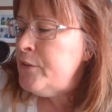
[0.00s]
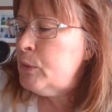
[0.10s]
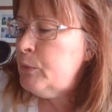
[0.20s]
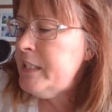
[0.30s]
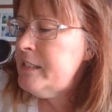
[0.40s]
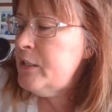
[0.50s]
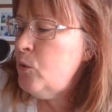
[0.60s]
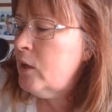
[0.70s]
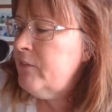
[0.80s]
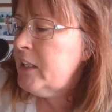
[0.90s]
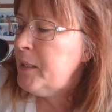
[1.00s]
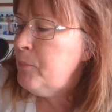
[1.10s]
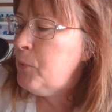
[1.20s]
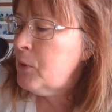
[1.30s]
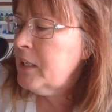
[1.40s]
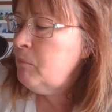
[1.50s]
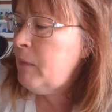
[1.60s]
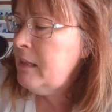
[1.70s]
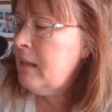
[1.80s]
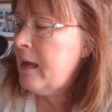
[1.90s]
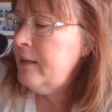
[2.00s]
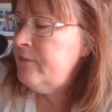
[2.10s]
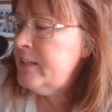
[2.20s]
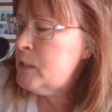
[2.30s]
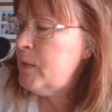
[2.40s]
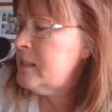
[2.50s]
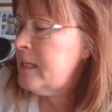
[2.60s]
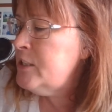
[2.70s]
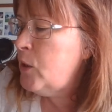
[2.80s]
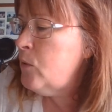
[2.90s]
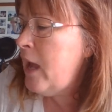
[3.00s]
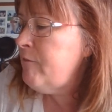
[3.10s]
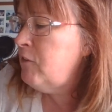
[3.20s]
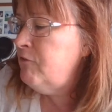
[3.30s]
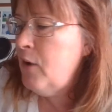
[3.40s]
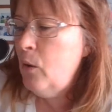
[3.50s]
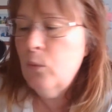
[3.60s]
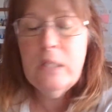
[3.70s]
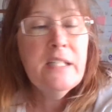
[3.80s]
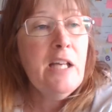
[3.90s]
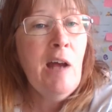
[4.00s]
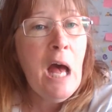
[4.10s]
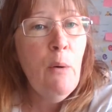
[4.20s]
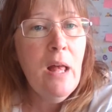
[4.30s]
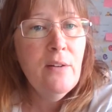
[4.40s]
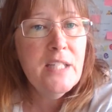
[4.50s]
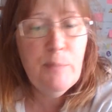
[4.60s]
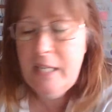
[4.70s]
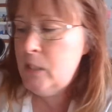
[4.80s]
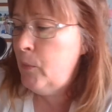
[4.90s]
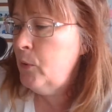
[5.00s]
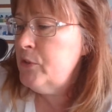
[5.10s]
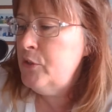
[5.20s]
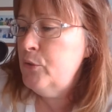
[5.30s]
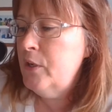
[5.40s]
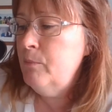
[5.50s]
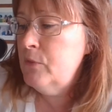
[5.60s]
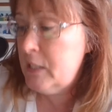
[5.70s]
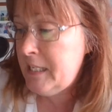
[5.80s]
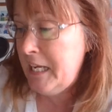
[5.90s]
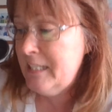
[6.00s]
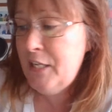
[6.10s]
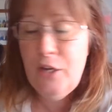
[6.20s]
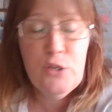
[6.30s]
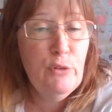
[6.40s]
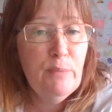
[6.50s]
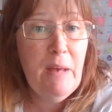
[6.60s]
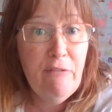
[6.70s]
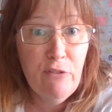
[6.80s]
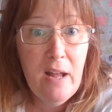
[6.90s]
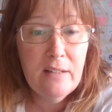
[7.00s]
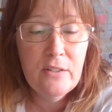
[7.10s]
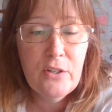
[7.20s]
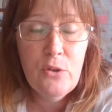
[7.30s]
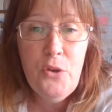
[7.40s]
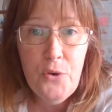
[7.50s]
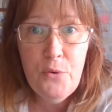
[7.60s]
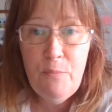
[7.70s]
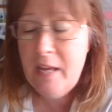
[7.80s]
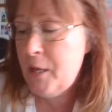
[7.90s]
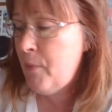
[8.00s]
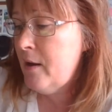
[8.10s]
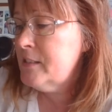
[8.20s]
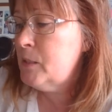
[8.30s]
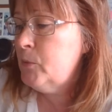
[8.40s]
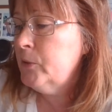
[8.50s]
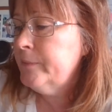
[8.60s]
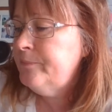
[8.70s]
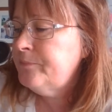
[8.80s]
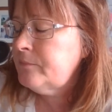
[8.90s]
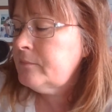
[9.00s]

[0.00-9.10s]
the reason you are very important in my life is because I don't have a phone. So how else am I supposed to stay in touch with my friends? You make it possible.